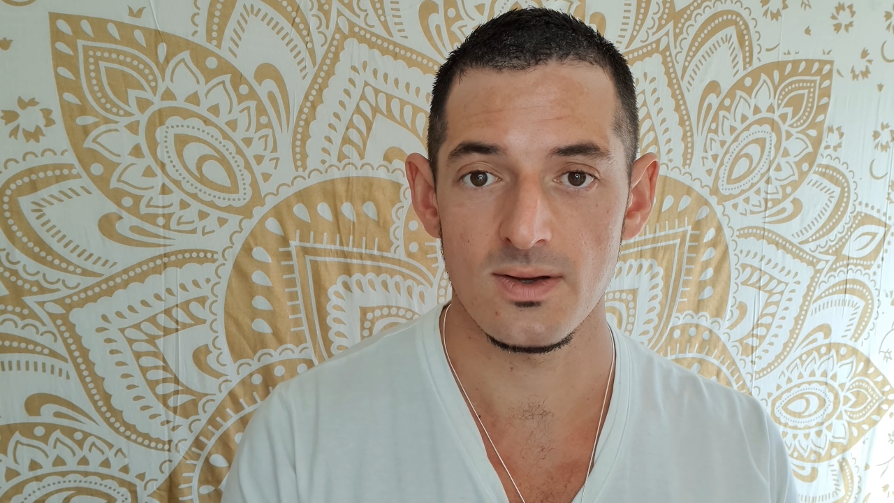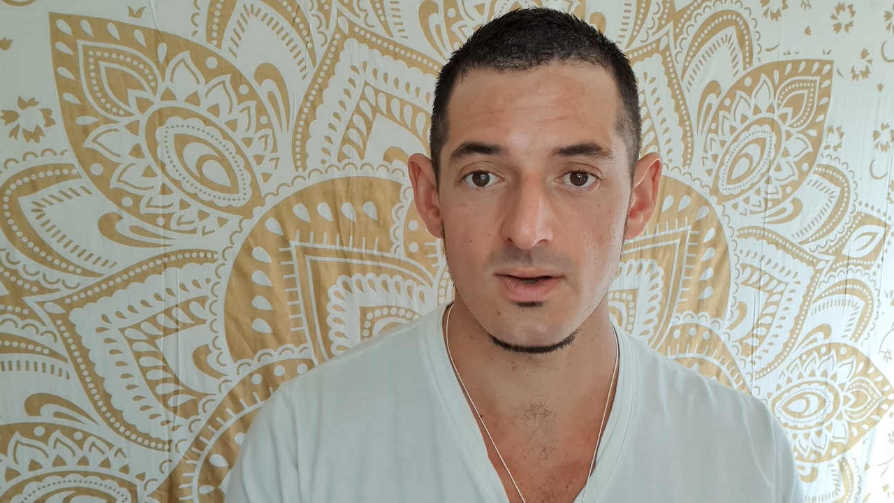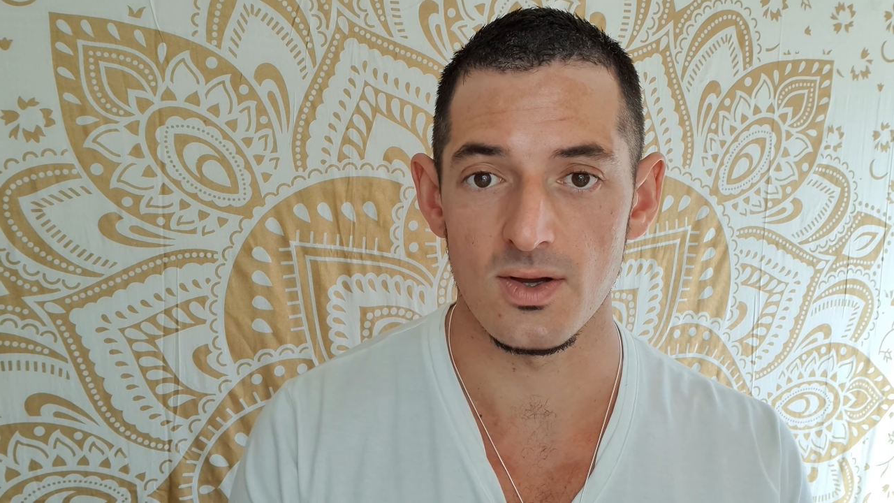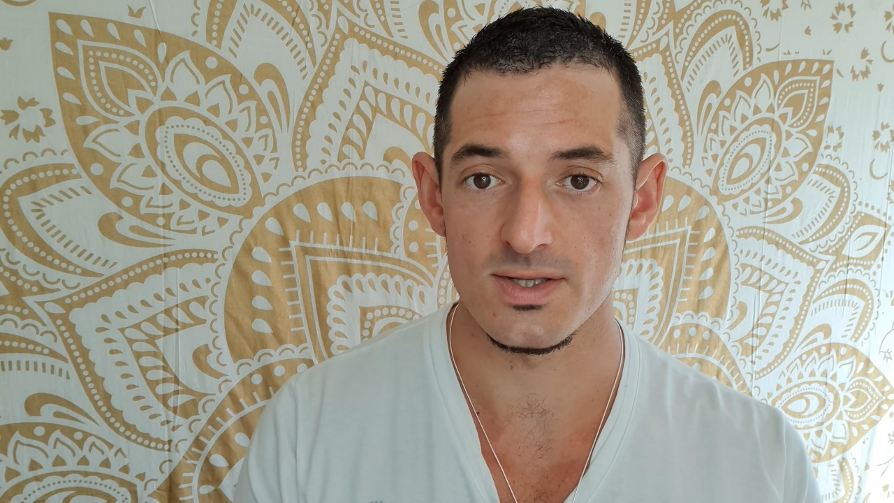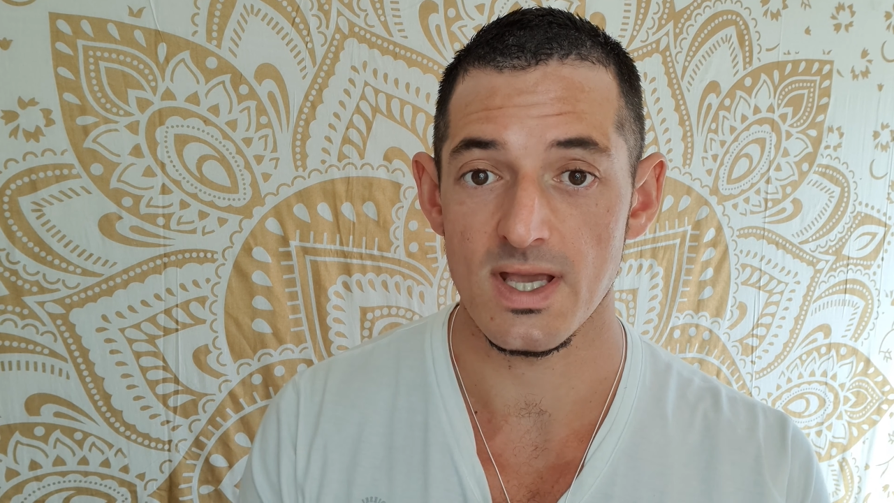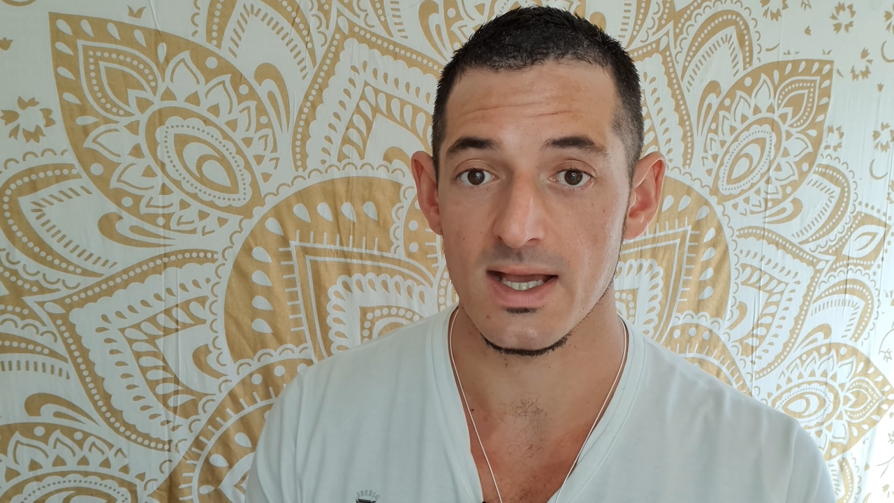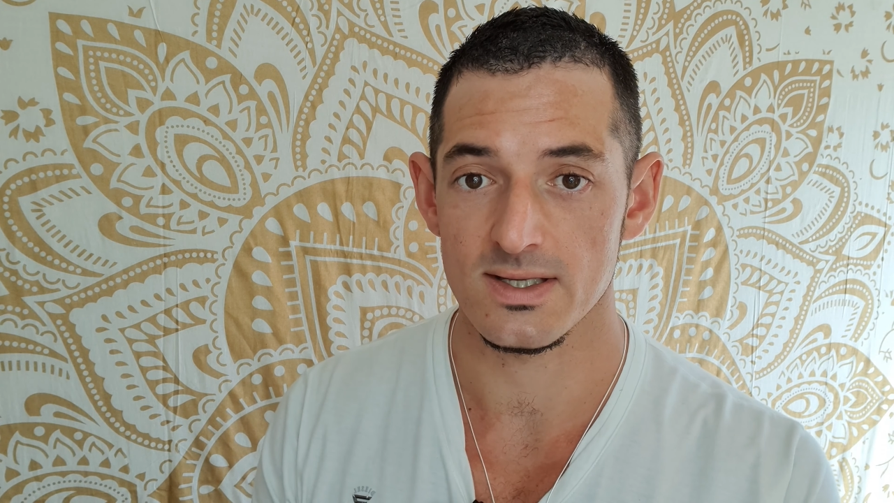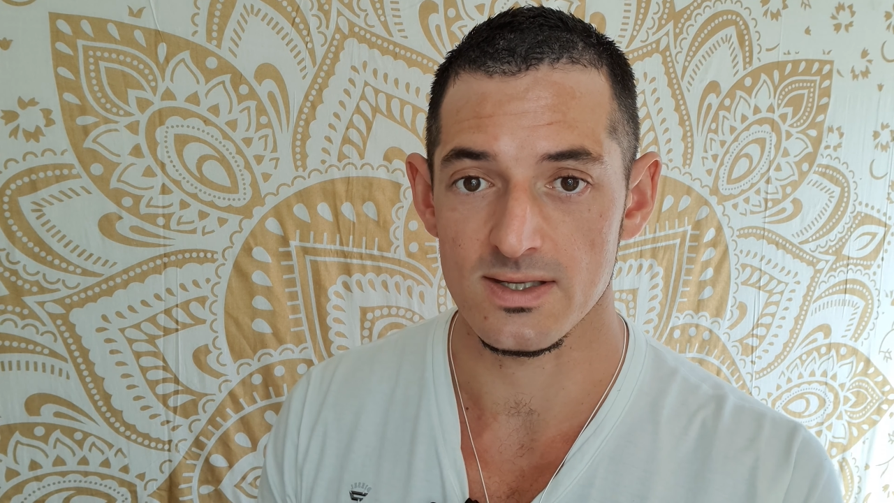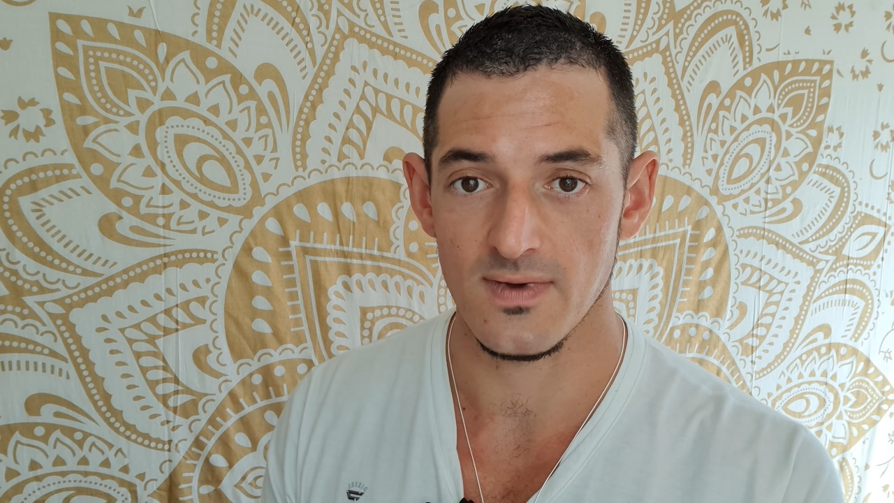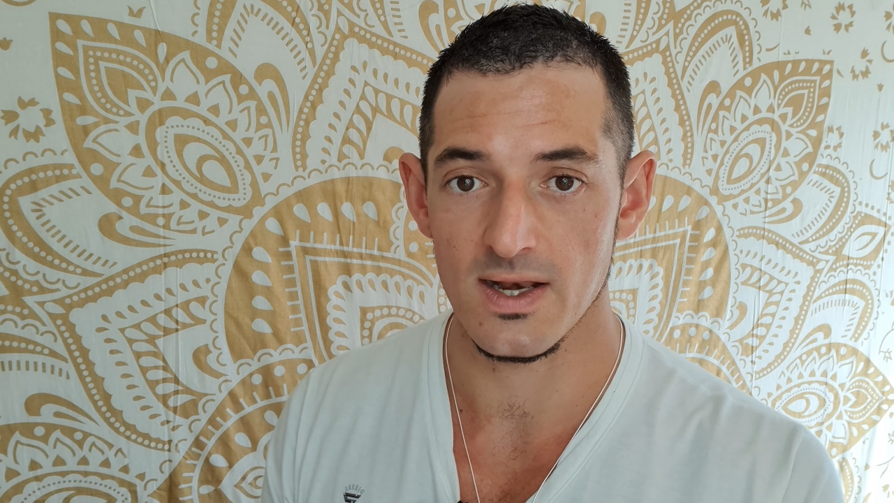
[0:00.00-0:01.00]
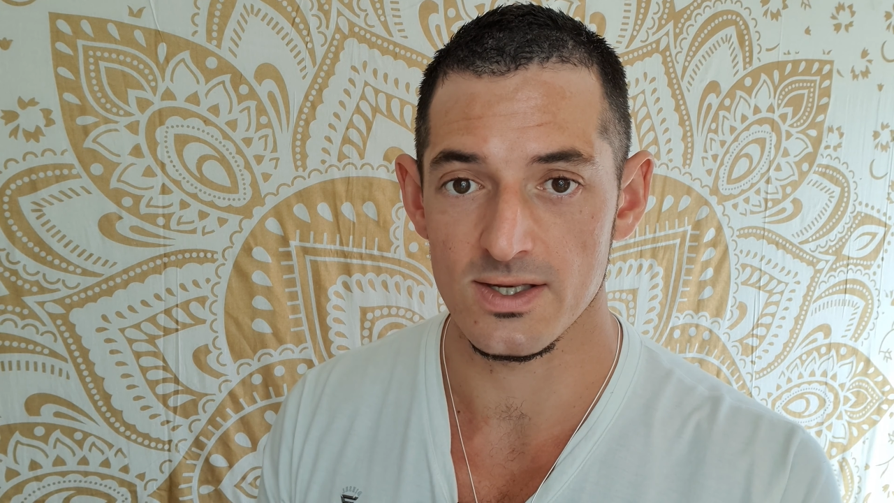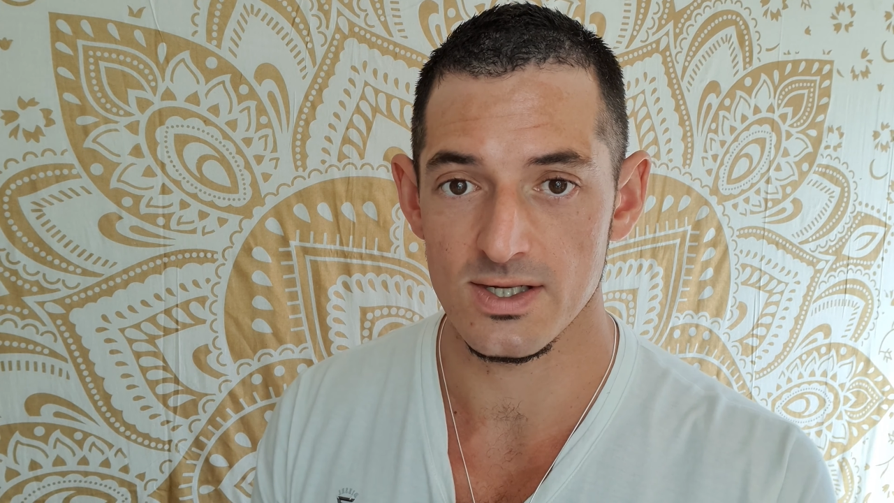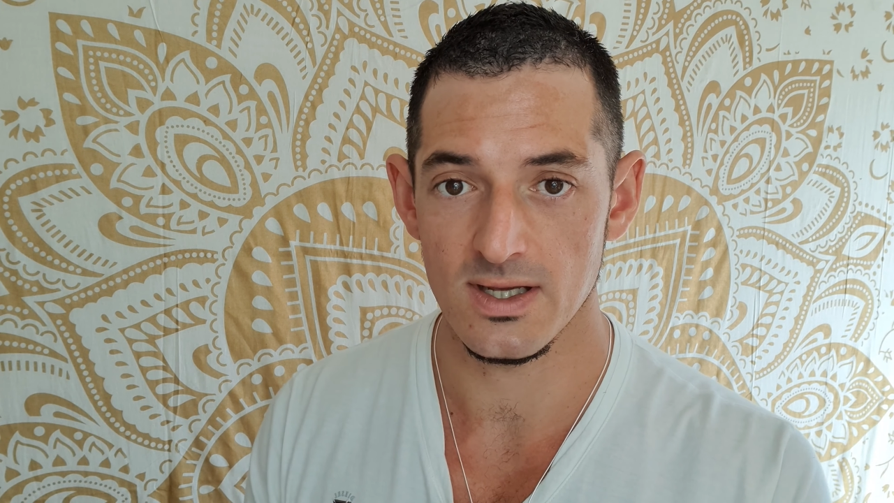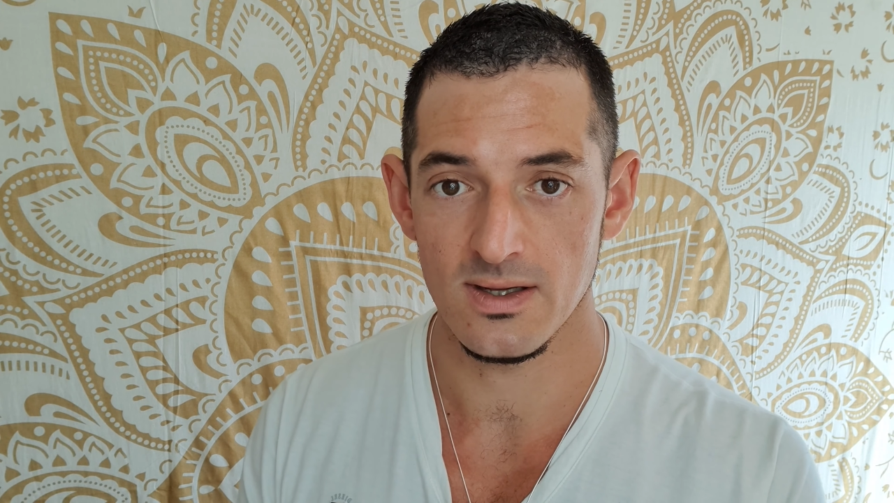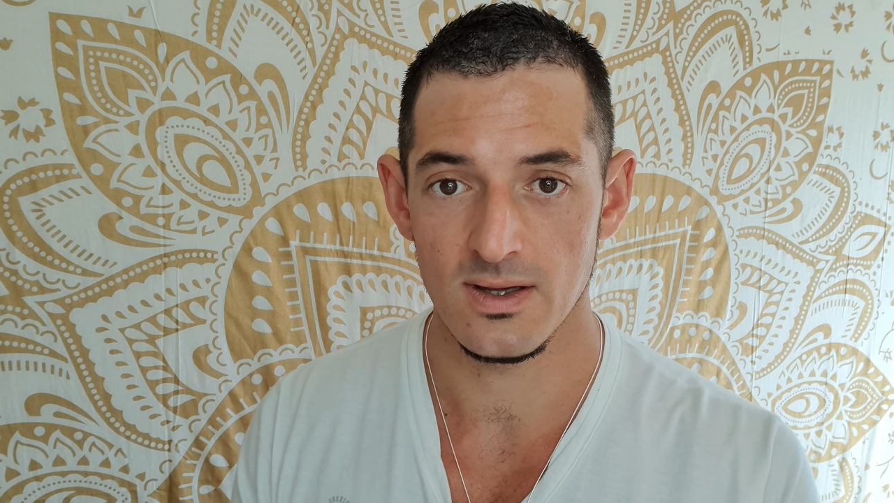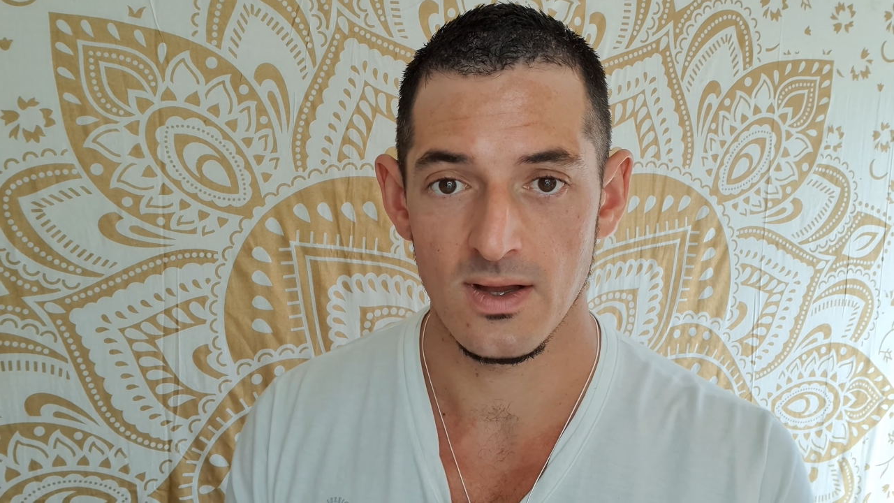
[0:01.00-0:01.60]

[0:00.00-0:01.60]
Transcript: context of energy